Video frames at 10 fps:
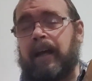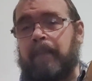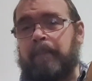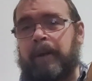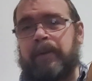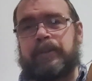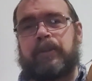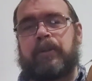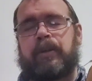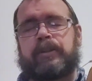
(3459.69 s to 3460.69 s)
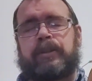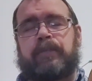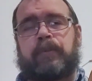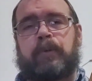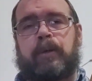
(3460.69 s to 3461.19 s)
A barrel is going to cost you a
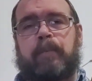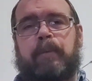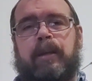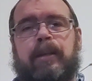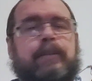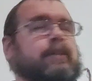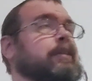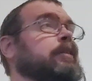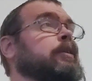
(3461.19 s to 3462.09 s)
few $100.